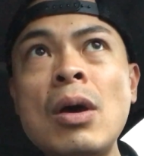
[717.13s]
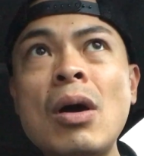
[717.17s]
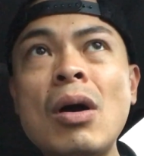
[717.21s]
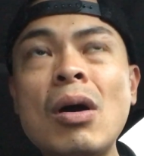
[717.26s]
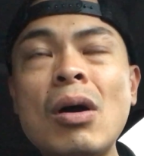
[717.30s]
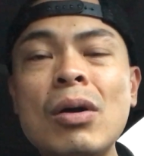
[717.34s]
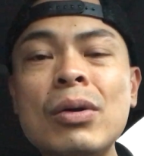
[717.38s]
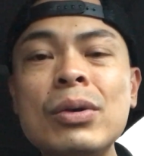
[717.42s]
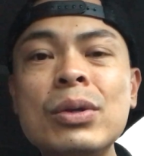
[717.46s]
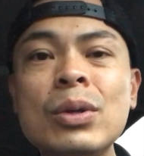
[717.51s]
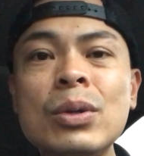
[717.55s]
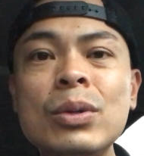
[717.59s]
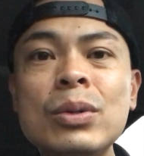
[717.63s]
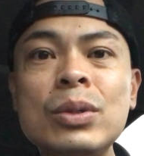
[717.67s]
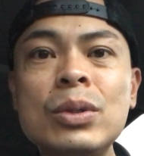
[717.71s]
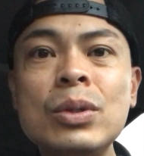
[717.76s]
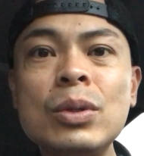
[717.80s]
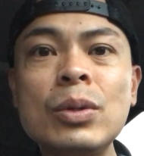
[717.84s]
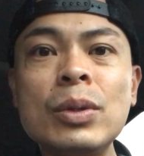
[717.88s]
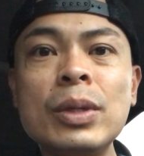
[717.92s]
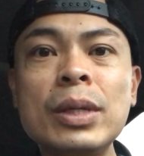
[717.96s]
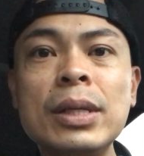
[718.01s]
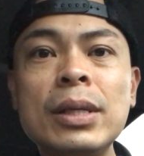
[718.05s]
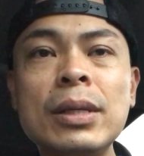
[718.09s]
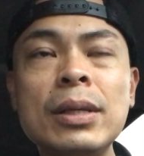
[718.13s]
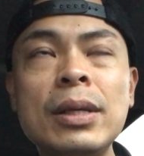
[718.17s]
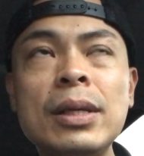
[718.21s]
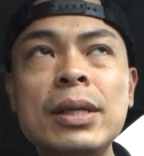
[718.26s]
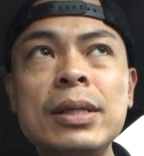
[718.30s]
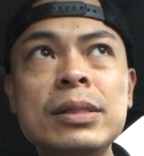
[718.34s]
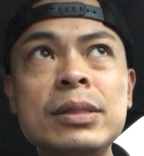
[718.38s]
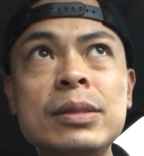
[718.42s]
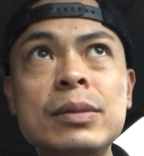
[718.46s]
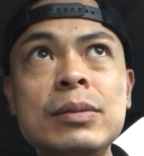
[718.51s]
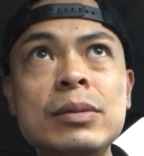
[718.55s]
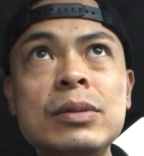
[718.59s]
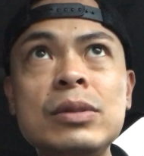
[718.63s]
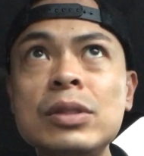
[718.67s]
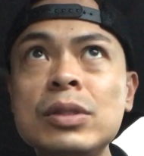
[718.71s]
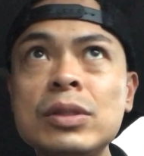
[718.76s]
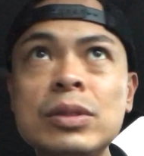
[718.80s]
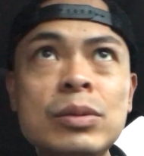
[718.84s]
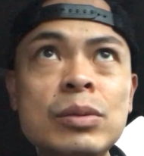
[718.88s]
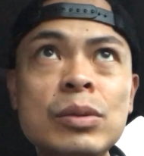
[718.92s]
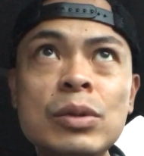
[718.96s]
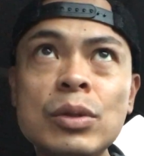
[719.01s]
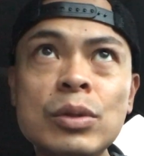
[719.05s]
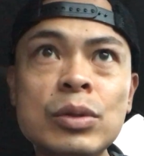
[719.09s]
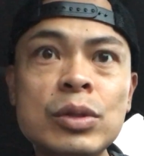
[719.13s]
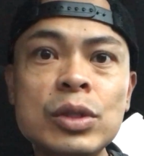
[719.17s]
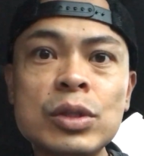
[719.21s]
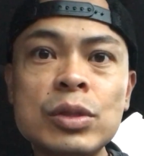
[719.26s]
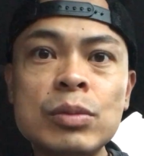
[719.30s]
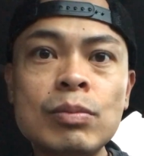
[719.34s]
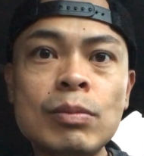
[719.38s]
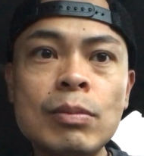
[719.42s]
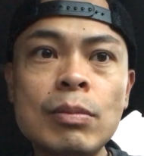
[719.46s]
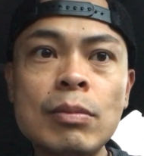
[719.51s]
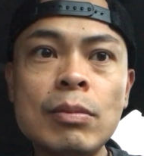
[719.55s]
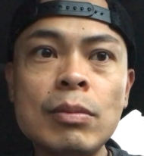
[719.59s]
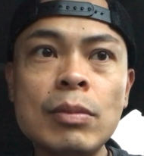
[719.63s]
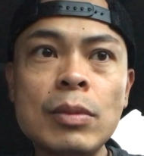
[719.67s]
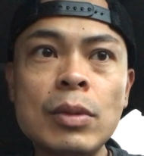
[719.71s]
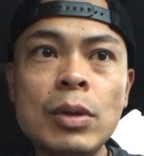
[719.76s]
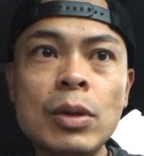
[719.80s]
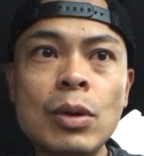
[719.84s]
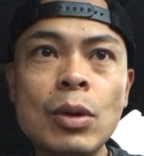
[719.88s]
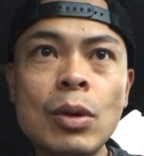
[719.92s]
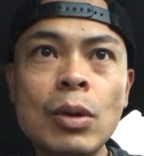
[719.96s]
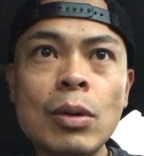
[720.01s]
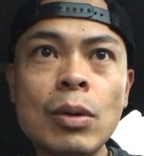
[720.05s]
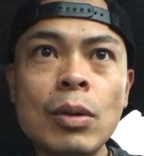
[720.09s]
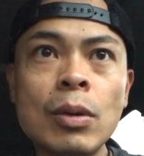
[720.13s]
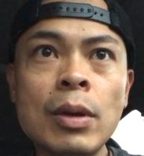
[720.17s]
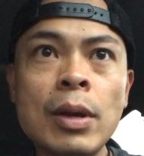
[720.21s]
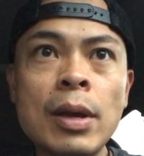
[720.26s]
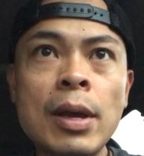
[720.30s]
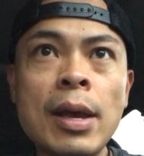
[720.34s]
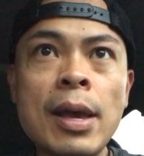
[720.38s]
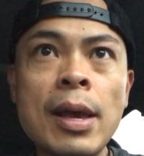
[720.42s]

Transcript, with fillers: all you're doing is you're